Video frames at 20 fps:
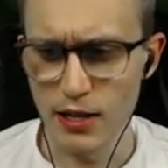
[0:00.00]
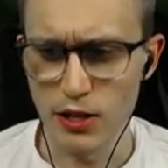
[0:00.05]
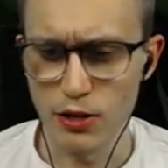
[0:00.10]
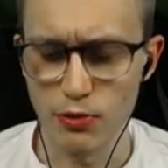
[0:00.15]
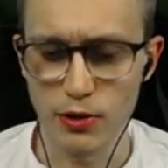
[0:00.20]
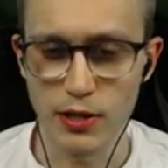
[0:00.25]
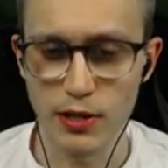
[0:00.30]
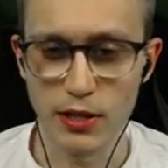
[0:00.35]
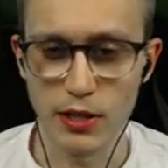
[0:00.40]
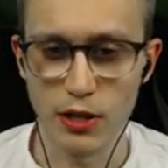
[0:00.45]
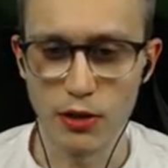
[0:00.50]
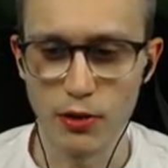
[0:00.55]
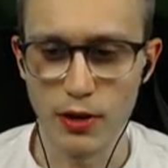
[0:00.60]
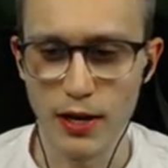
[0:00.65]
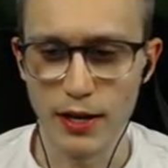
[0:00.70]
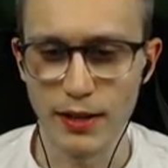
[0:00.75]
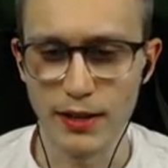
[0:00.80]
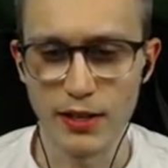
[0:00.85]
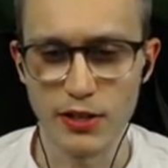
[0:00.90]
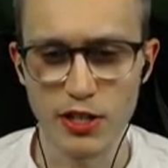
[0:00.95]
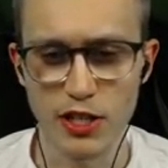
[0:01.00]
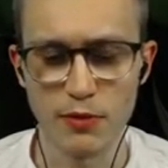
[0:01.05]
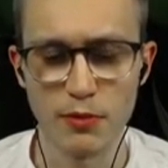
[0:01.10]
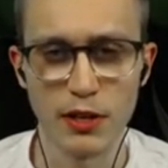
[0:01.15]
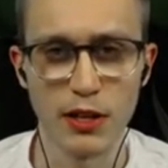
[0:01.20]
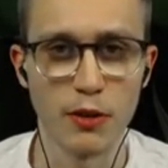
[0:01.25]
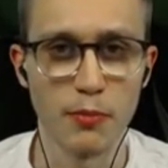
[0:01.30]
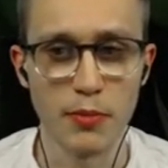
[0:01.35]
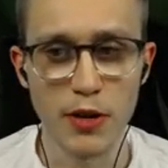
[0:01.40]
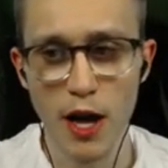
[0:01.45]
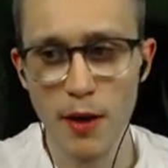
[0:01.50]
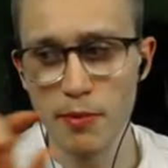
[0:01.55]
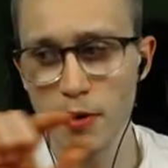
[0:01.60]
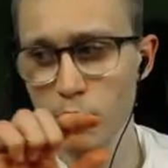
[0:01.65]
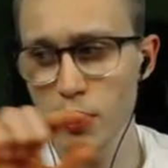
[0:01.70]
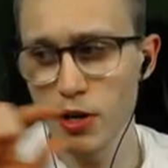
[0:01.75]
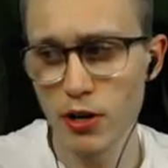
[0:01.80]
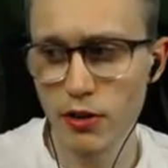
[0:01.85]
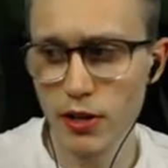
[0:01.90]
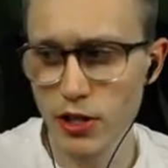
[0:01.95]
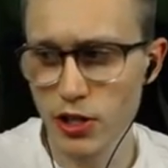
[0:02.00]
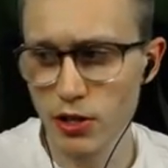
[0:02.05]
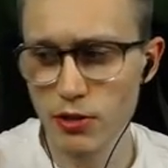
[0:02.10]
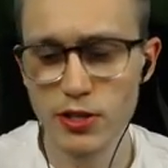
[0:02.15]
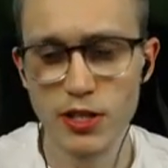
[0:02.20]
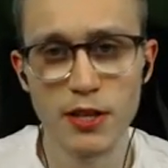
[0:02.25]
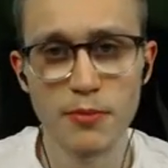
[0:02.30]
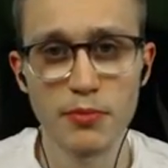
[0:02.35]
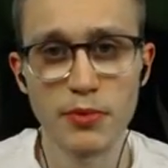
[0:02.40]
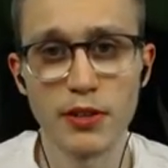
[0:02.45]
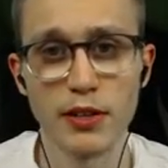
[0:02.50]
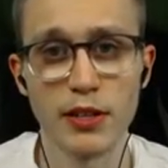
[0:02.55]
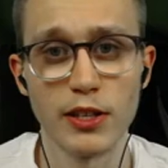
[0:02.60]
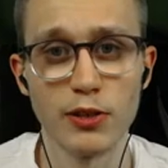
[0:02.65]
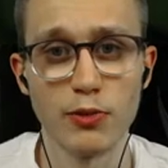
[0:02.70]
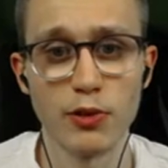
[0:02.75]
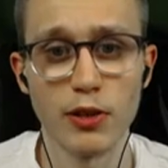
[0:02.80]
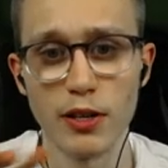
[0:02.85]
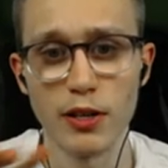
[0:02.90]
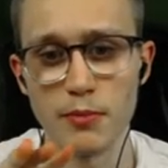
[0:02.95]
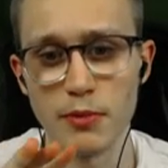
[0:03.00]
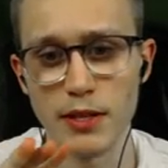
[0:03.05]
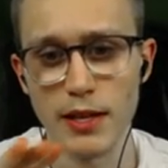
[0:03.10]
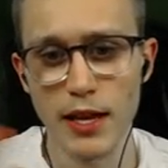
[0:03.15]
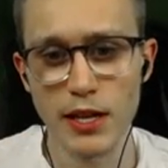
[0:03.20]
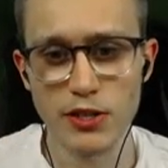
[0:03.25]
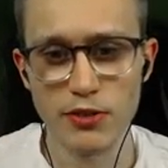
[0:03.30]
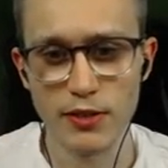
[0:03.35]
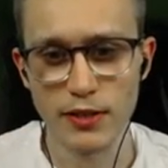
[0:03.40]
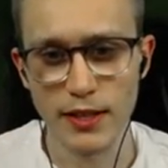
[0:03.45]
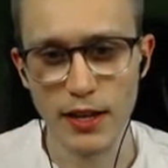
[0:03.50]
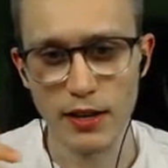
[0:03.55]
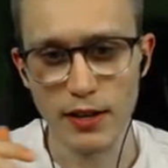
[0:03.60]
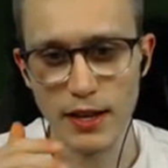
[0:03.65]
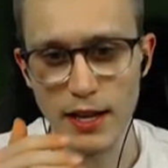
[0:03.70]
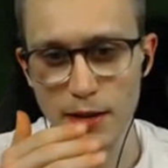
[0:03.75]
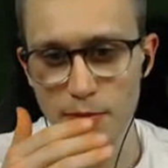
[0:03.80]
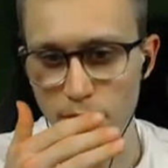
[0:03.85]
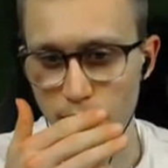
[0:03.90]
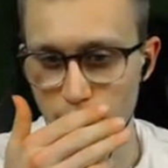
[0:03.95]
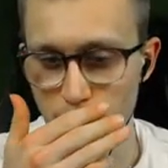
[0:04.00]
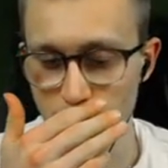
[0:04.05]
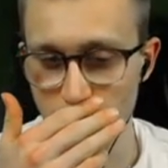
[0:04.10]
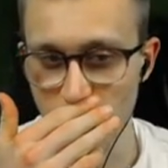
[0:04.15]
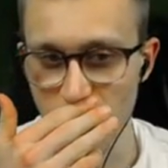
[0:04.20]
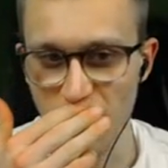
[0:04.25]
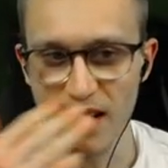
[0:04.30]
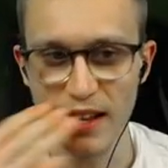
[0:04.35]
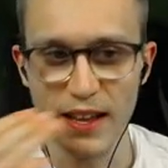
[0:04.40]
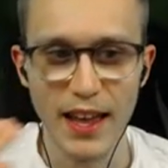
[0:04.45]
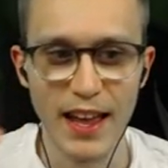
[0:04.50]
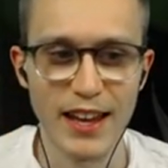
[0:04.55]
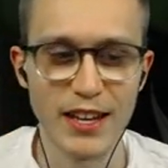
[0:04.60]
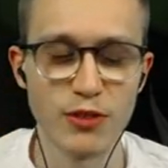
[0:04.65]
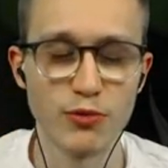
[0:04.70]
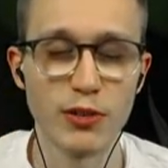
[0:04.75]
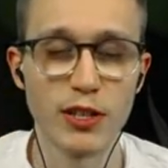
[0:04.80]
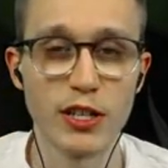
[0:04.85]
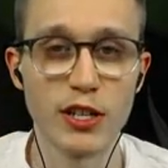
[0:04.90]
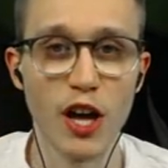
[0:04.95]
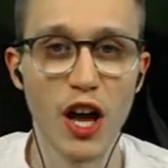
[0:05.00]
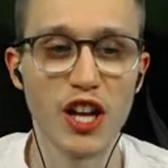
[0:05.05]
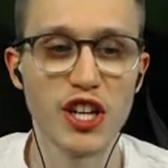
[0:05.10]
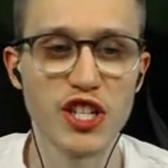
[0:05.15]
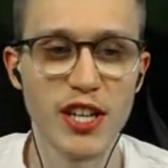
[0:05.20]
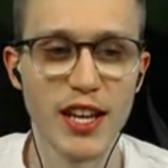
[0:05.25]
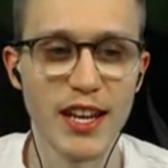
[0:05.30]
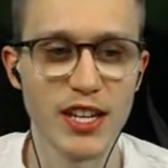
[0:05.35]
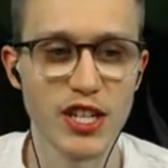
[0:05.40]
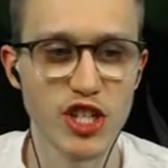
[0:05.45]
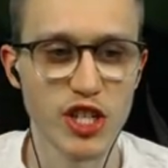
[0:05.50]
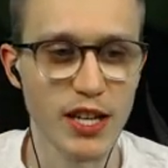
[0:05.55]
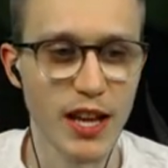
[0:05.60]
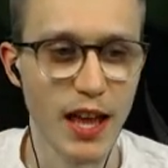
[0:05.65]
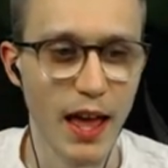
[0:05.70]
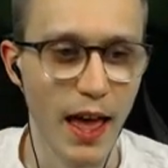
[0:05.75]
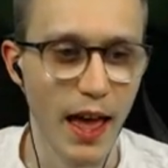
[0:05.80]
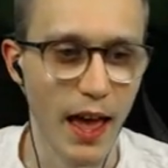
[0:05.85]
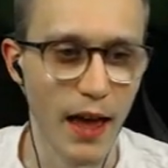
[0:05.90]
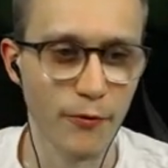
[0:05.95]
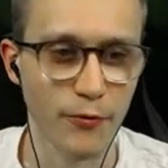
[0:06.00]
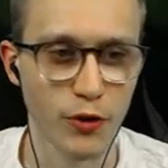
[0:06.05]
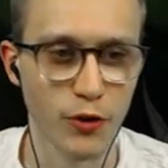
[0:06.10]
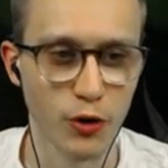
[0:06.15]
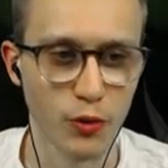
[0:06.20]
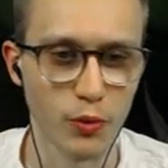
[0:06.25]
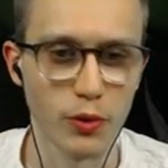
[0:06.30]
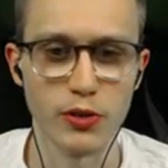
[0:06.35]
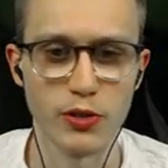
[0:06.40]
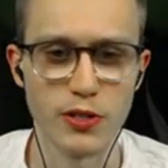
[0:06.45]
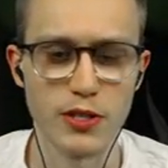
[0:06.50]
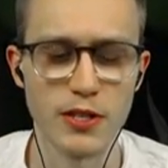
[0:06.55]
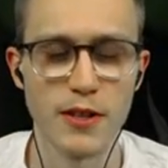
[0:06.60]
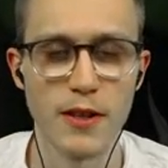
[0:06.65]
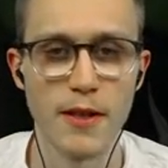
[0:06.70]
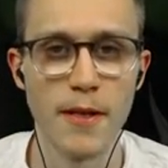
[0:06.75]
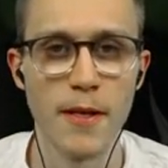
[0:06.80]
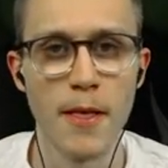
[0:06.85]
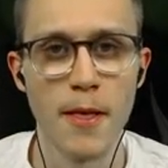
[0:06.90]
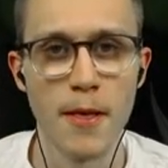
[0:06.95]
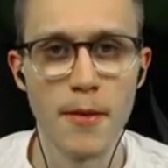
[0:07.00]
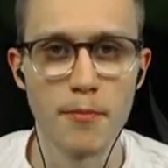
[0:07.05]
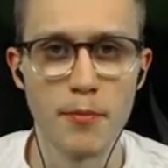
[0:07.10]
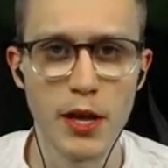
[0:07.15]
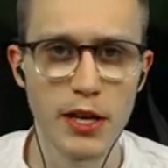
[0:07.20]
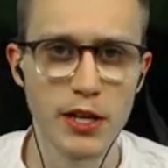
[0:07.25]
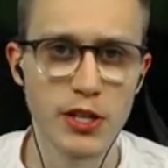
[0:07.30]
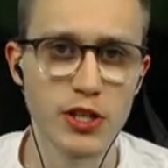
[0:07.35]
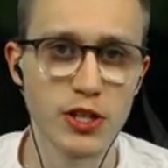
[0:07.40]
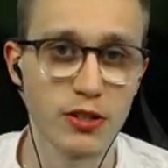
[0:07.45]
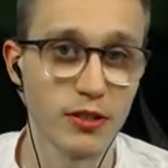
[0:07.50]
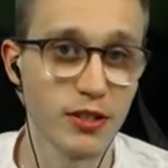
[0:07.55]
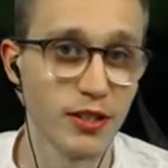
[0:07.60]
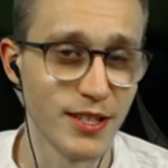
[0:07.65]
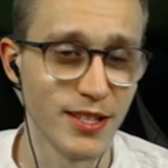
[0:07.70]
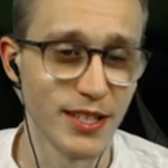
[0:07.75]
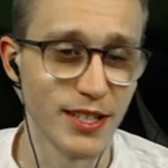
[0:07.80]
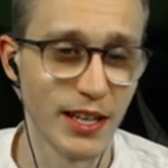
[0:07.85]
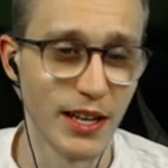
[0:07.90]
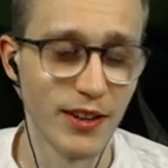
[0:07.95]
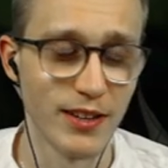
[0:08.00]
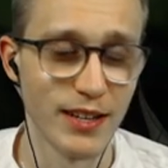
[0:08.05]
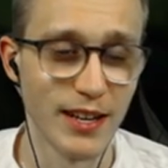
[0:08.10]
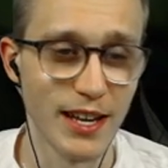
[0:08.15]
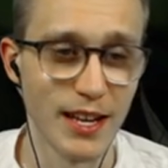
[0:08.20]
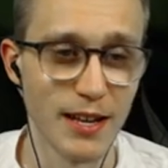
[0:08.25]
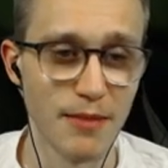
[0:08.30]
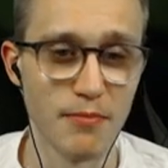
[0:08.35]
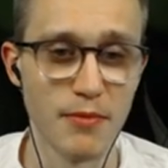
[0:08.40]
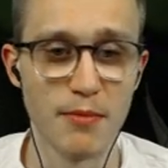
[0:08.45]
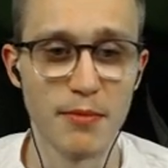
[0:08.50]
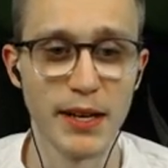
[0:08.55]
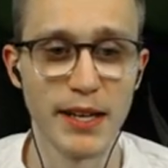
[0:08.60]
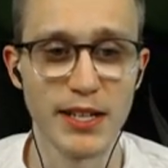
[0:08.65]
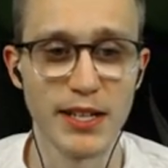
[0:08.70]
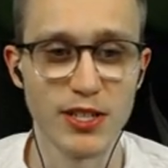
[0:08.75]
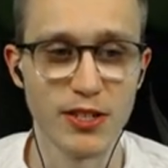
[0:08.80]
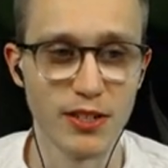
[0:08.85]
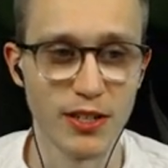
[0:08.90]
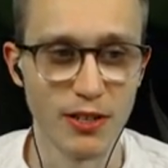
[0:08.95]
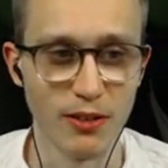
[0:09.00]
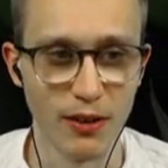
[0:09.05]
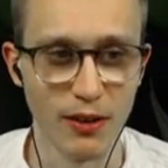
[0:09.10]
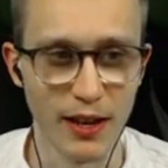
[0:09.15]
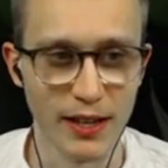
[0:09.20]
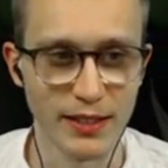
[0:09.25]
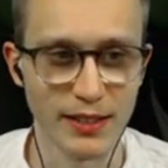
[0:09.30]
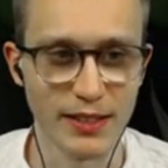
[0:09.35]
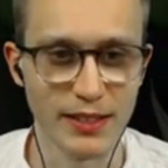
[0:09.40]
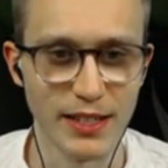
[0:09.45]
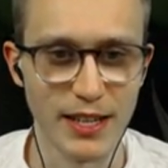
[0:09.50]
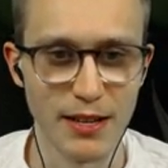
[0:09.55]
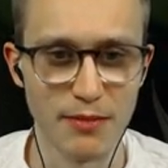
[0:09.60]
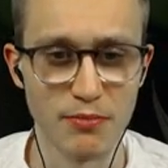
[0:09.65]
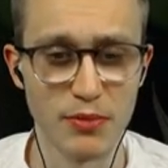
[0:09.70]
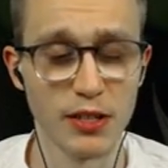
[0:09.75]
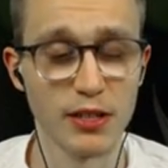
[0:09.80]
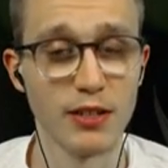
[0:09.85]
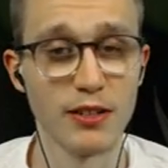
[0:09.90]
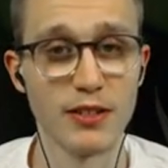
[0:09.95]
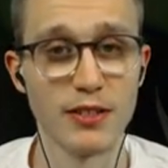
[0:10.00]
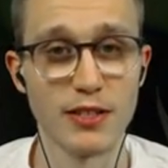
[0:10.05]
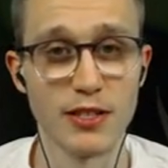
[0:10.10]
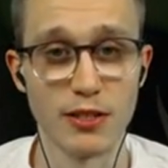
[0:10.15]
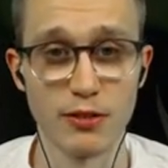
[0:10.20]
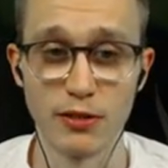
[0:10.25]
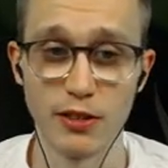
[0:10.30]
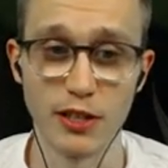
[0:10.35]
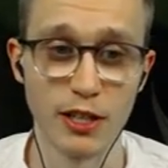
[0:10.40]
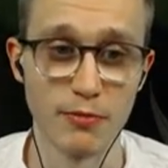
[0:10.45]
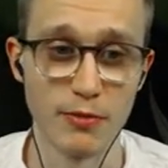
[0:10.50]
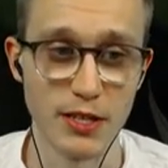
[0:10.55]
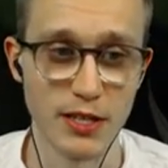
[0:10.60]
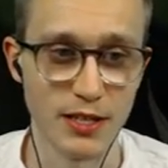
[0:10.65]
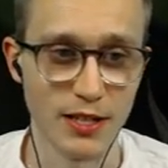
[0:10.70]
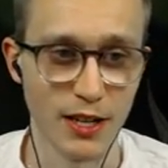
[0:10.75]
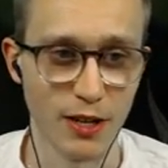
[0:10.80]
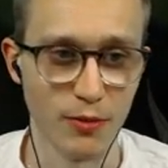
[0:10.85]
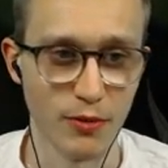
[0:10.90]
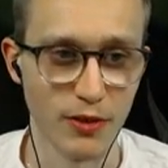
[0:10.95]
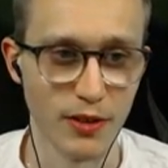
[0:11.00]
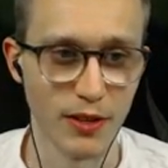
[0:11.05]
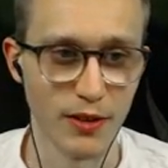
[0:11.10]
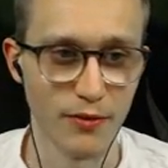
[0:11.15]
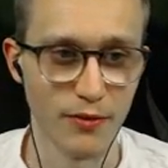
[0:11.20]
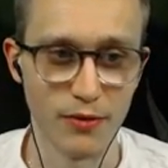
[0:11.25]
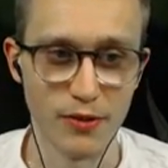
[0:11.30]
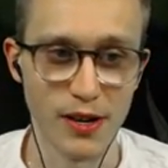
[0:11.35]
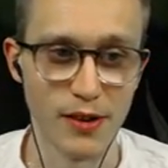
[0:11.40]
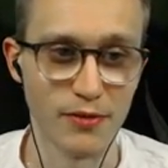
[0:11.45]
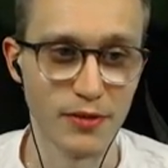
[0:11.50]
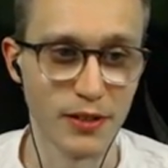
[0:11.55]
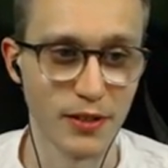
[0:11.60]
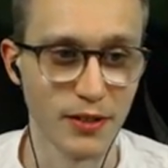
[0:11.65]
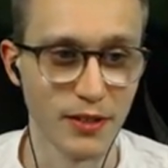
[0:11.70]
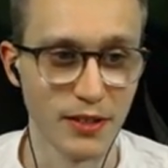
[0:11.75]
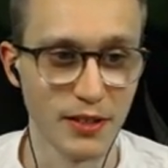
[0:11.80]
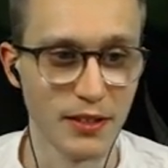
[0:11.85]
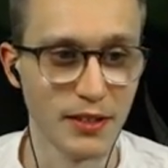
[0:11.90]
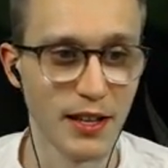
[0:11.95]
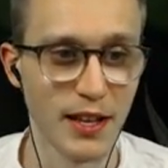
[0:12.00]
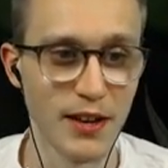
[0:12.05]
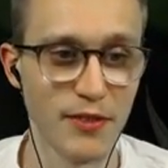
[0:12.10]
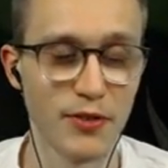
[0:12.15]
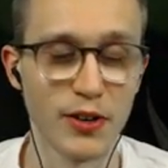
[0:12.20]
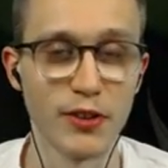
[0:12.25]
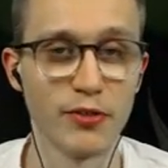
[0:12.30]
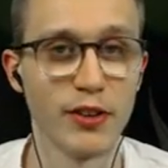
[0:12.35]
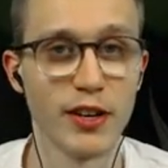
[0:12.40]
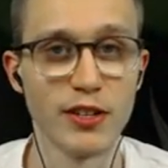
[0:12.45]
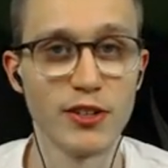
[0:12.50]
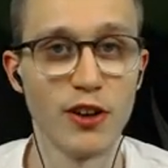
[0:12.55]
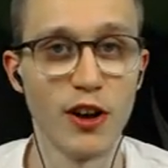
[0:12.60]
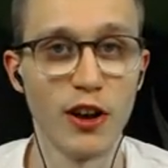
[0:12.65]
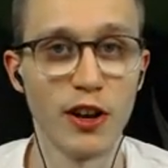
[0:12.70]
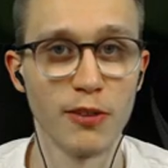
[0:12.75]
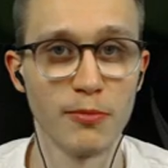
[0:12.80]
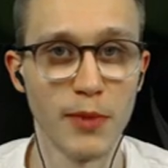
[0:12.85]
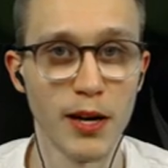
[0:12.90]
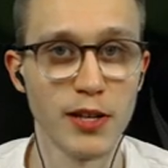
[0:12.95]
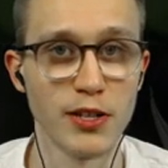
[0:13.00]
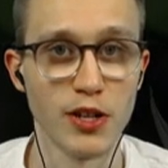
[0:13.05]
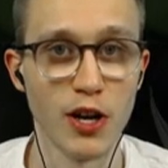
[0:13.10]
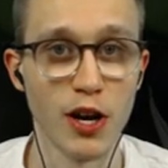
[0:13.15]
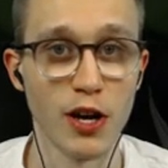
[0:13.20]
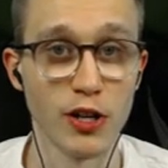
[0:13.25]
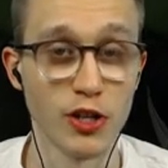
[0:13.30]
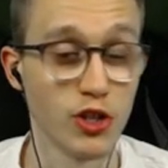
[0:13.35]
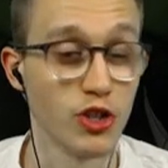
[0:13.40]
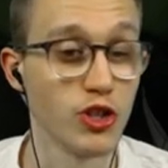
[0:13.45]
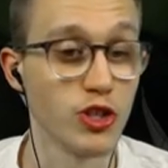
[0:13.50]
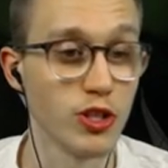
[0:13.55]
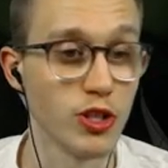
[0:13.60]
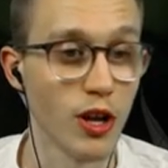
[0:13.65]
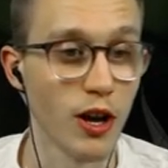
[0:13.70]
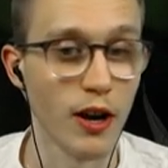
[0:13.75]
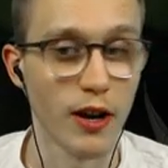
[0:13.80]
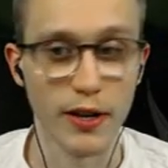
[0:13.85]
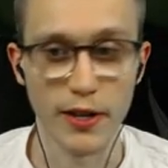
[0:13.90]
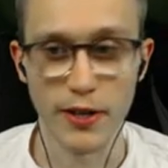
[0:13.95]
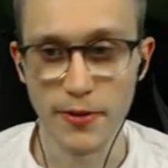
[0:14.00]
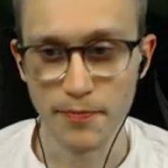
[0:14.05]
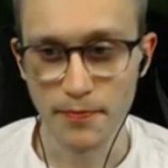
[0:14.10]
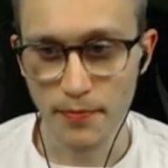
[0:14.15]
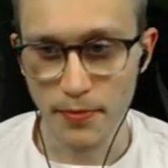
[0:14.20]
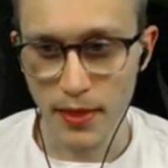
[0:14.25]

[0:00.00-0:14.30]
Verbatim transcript: You can go ahead and there's gonna be a little pop-up window that shows up. You're gonna be entering that name of your dog and you cannot change it afterwards. Make sure it's a good name, make sure you like the name, because you're gonna be stuck with it forever. I regret calling my dog just dog.